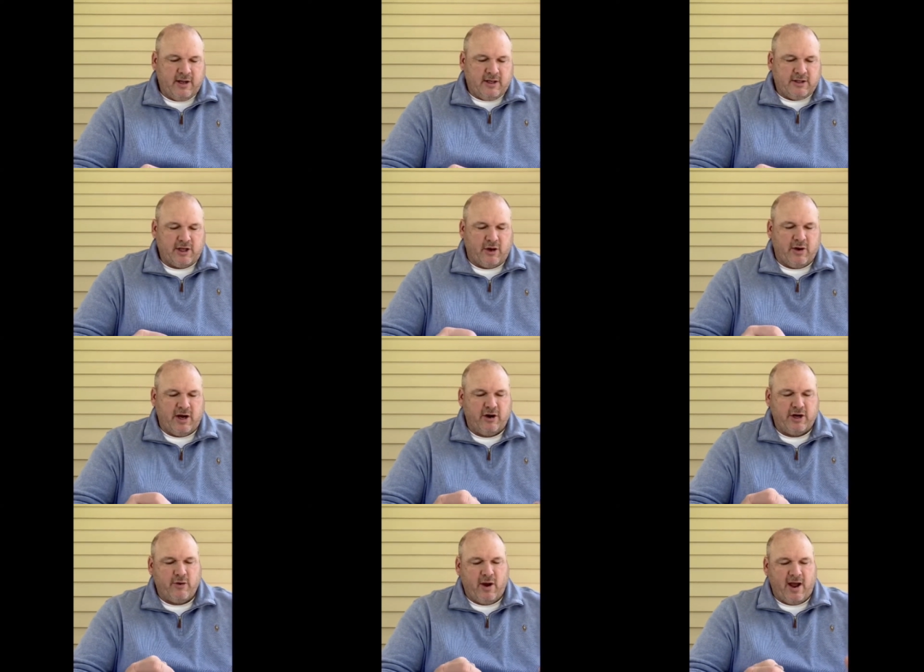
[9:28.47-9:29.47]
So here
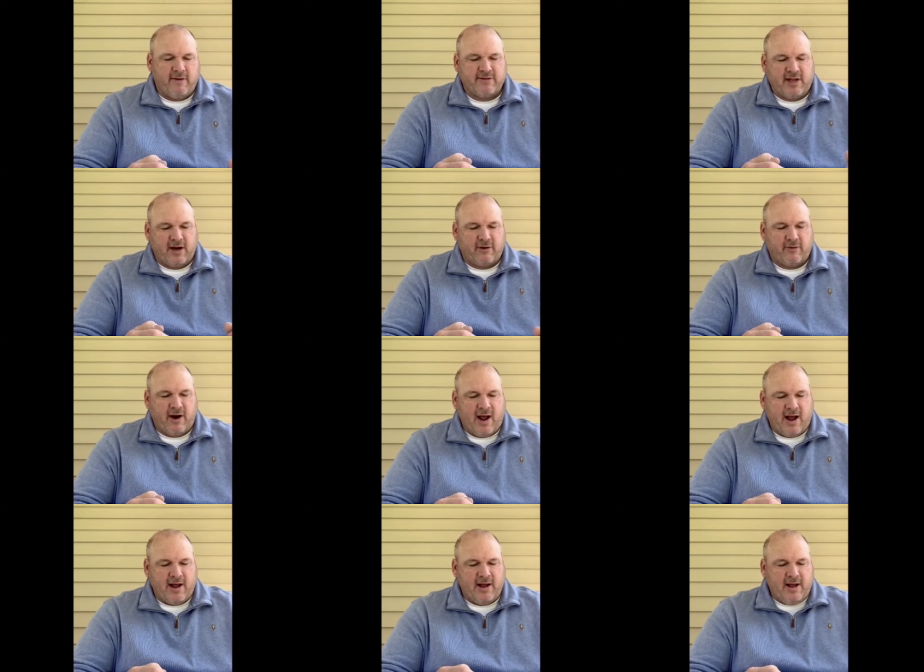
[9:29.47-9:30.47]
you have
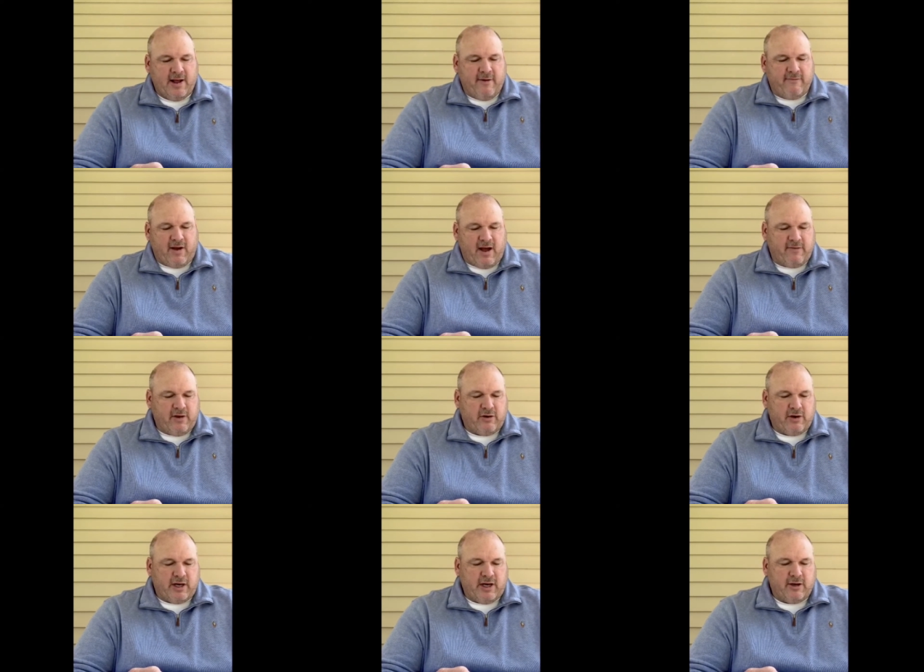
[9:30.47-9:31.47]
Zechariah
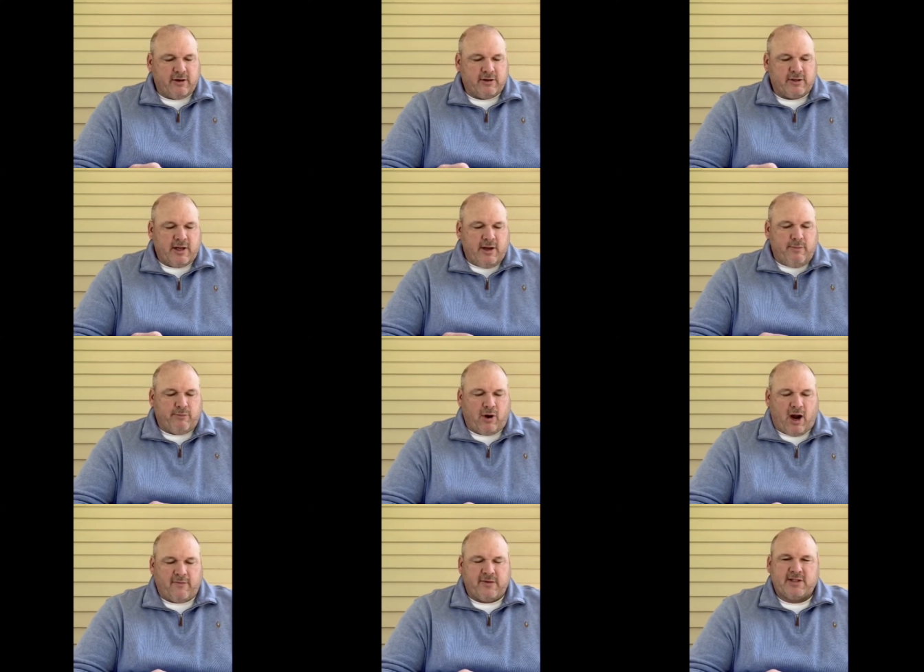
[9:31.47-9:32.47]
500 years
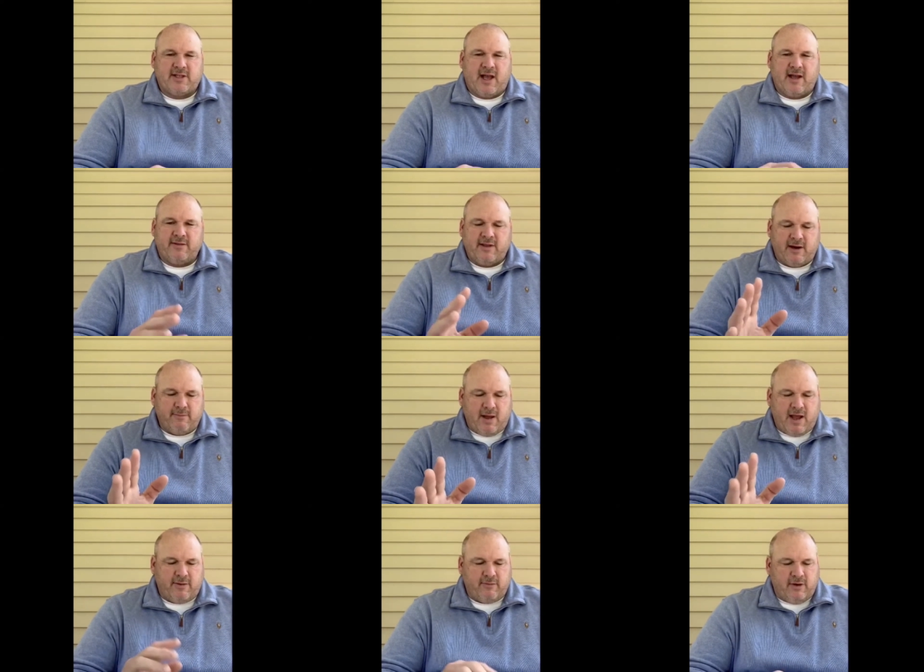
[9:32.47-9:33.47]
prophesying that a
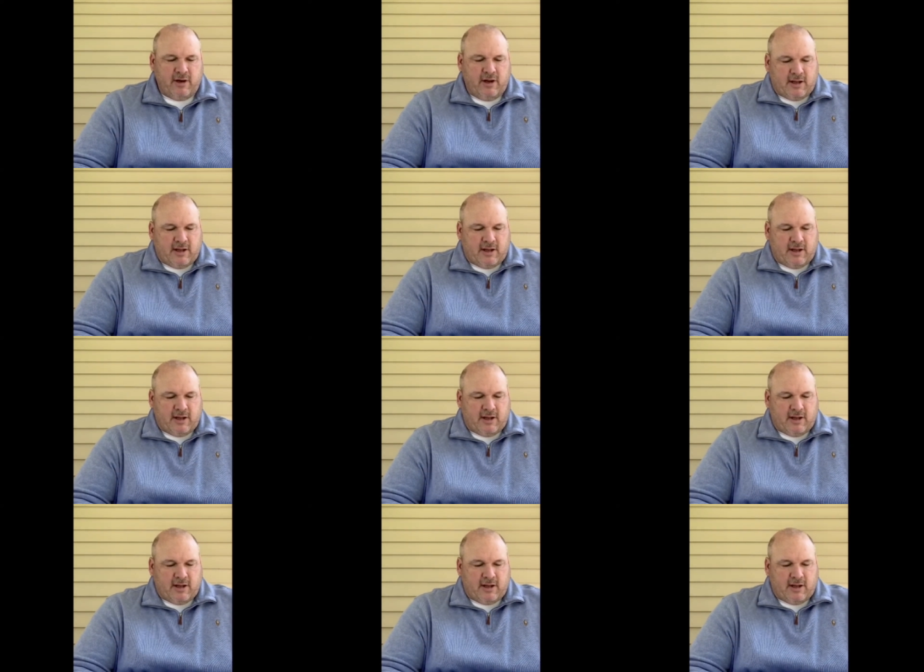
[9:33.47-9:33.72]
man,